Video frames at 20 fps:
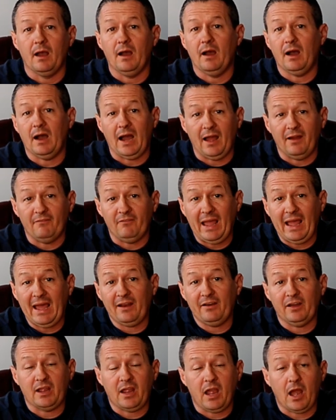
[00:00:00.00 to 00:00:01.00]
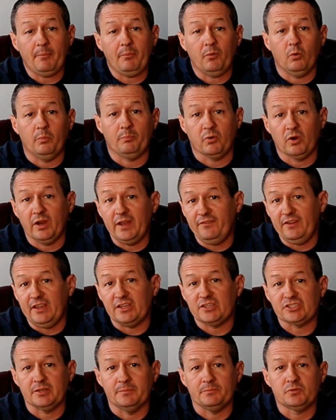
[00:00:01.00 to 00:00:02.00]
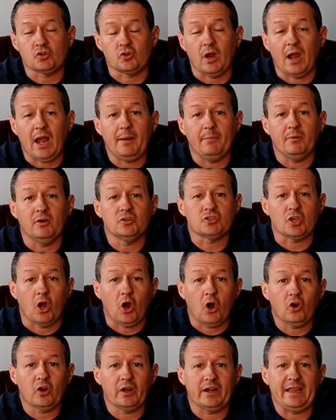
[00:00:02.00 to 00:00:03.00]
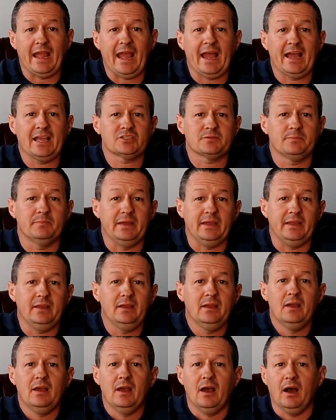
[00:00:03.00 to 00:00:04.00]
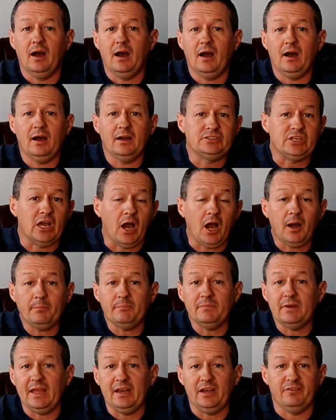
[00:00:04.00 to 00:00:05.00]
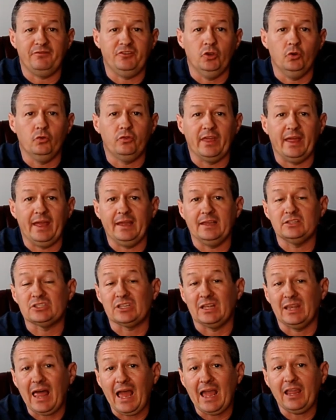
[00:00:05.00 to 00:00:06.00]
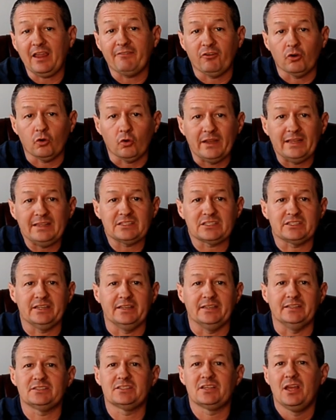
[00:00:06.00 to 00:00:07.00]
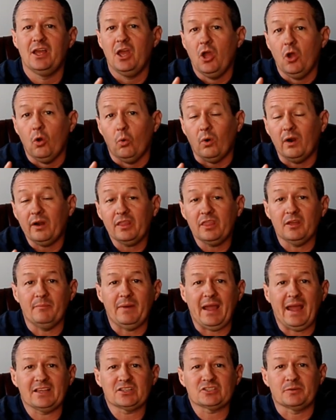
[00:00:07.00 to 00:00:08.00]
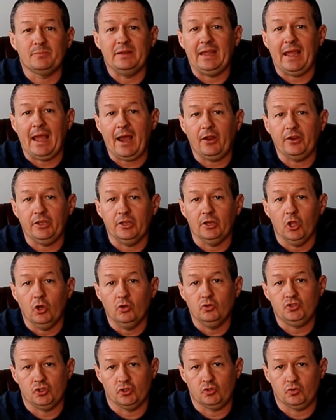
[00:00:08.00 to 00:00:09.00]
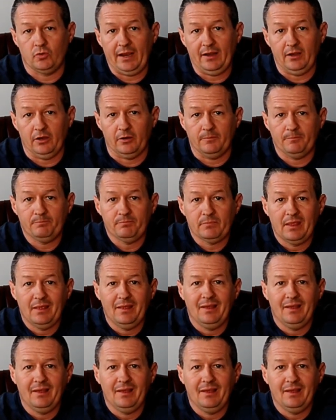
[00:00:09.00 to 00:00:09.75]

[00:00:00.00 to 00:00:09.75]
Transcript: I've had a couple previous subscribers already ask me to update a few things, like for instance, one of them asked me how you load your trailer.